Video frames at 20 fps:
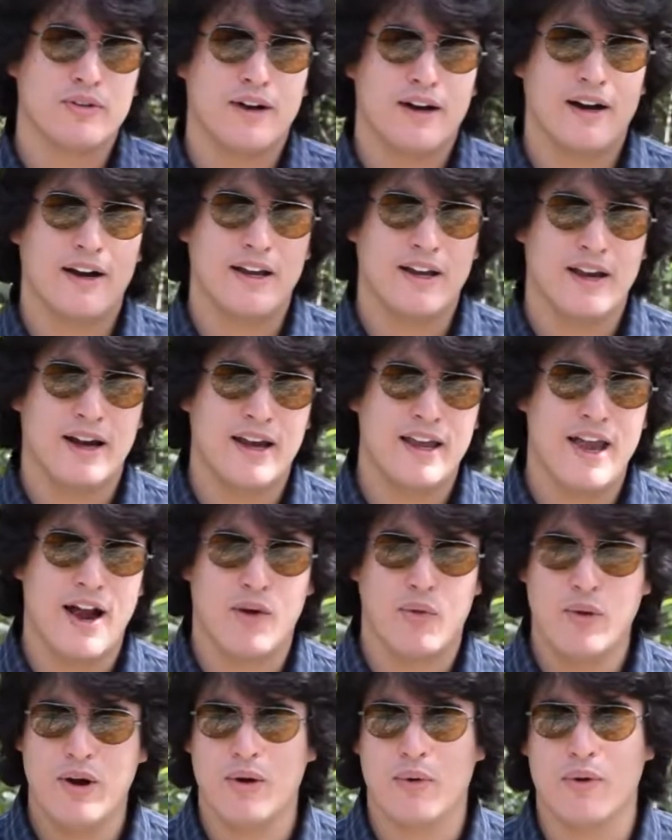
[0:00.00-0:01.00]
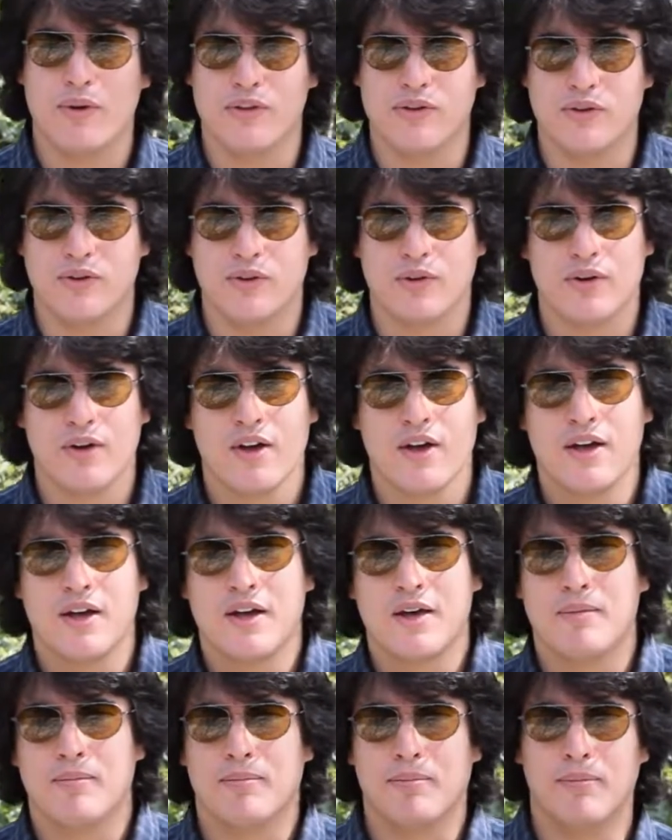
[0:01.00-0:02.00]
I agree with you.
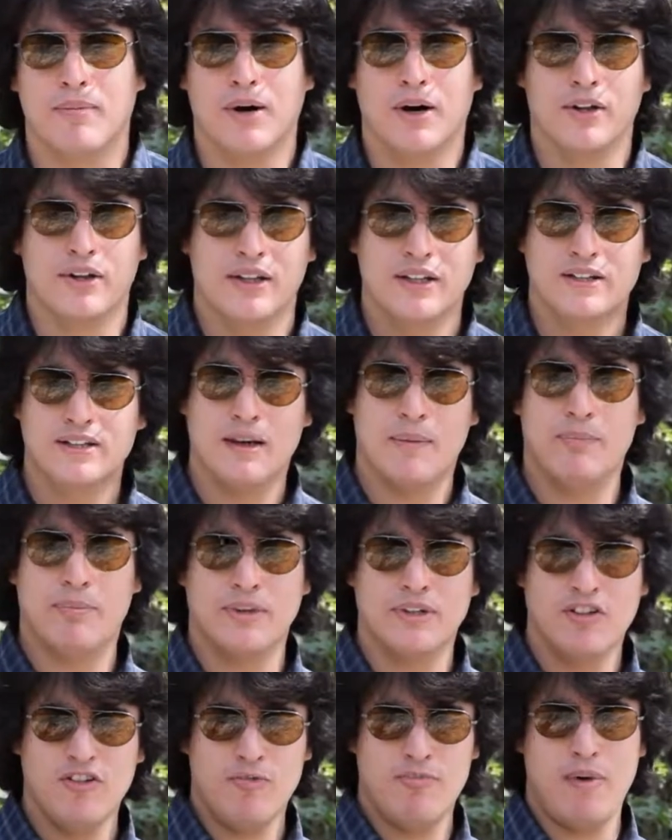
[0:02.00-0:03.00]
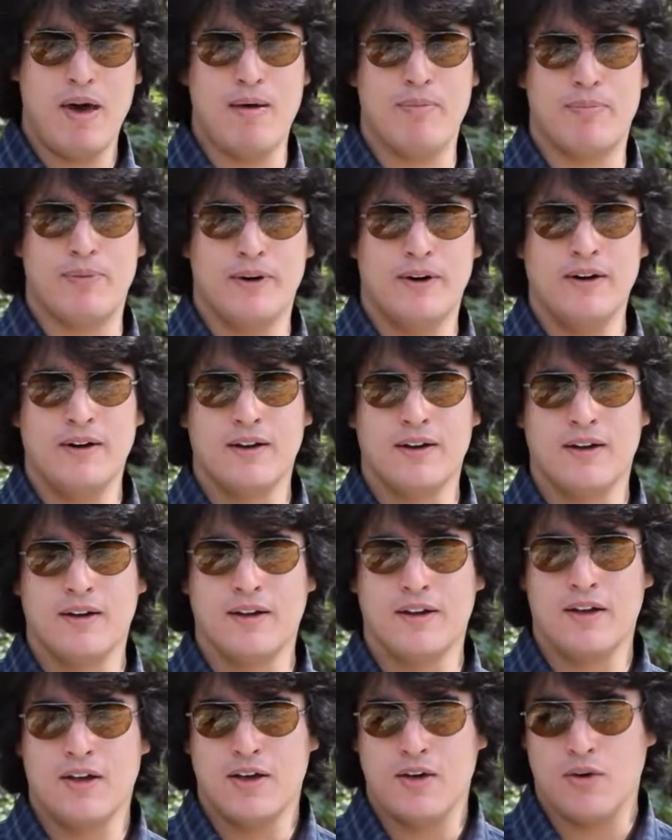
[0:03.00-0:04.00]
But it's a piece of paper
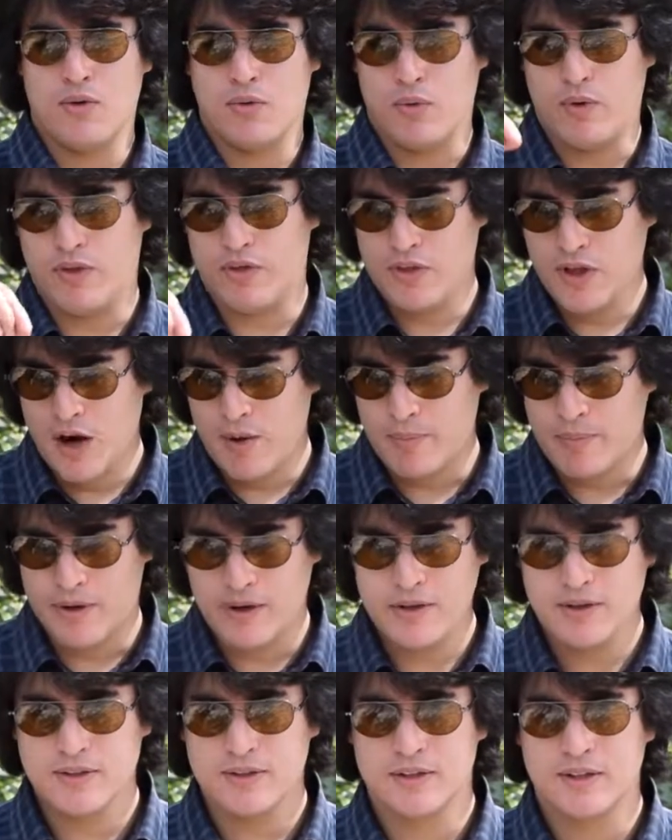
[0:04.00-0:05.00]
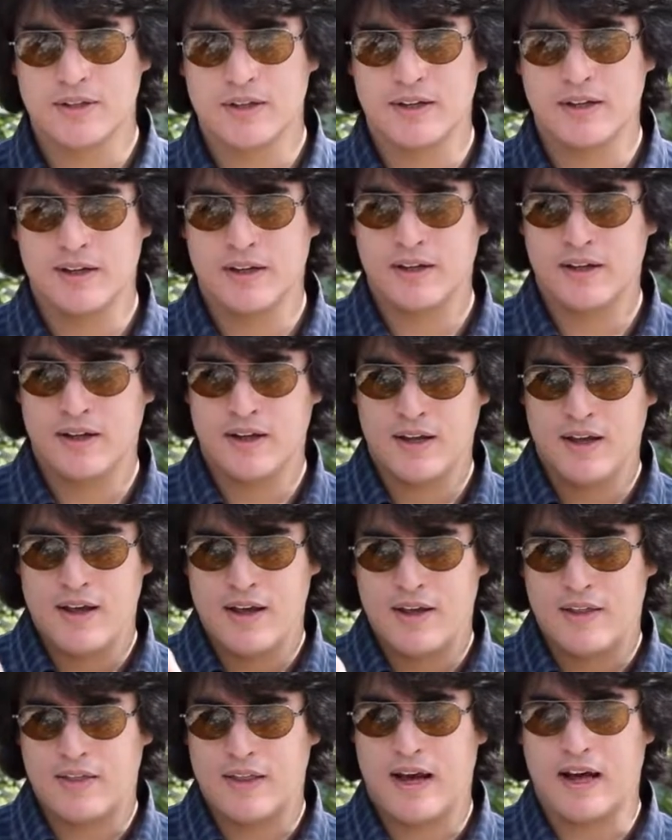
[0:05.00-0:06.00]
with numbers
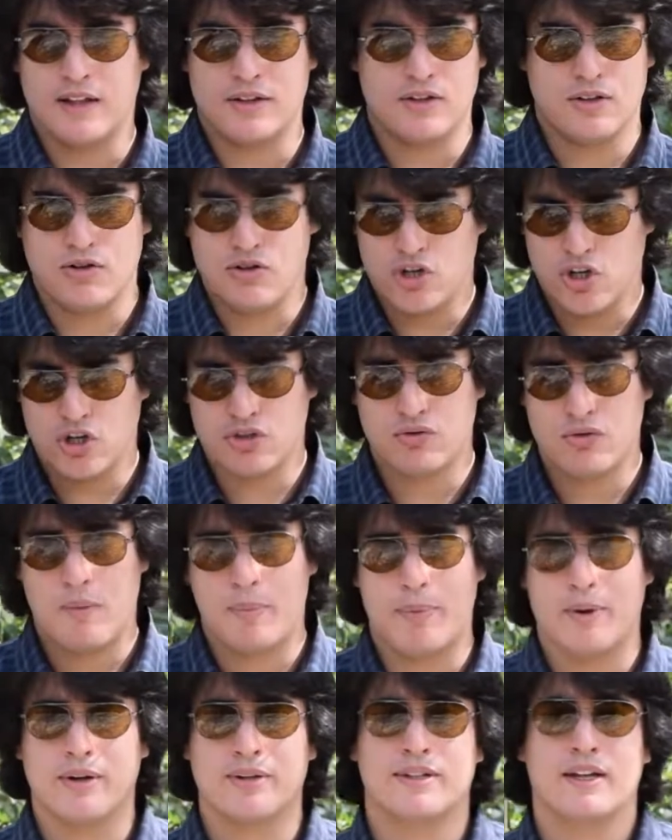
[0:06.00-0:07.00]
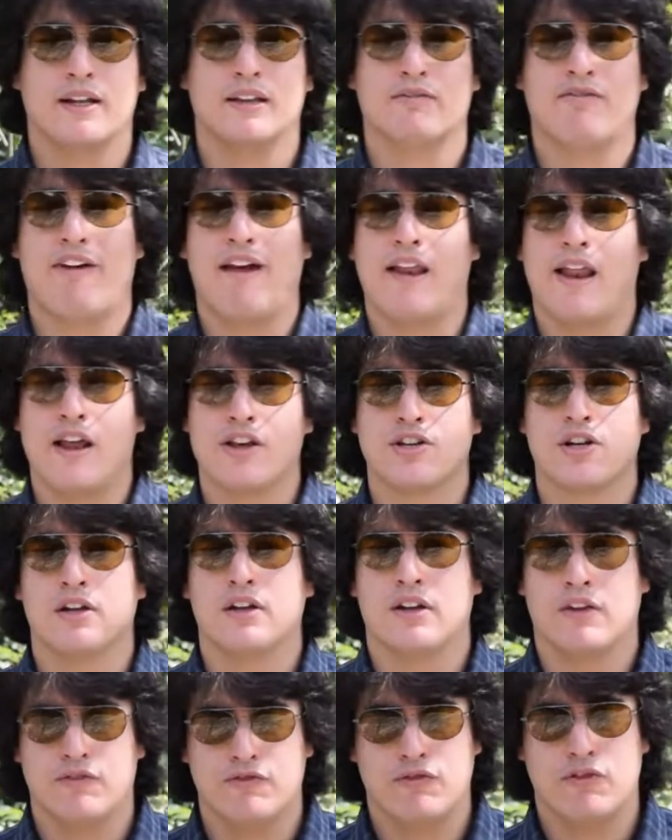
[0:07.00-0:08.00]
that just represent financial
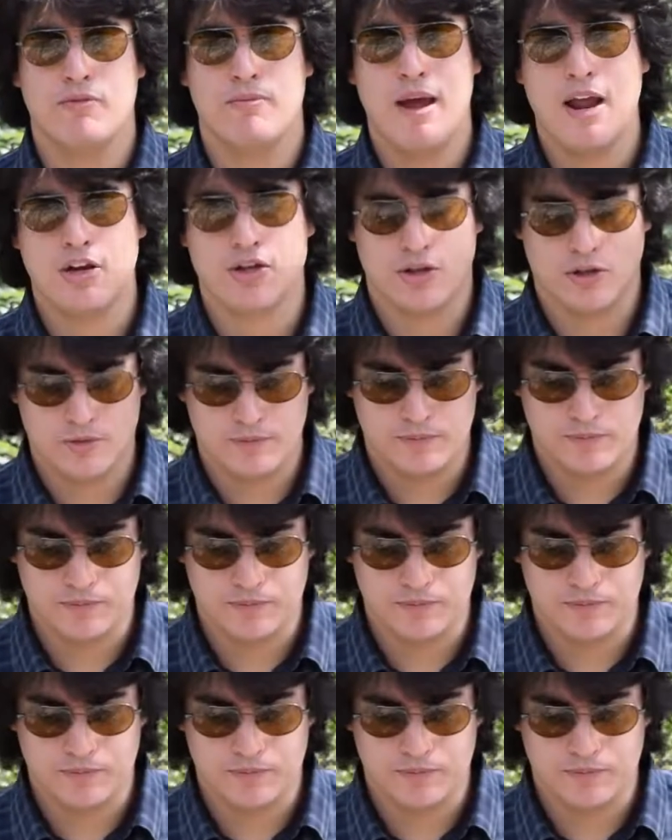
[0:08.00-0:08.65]
information.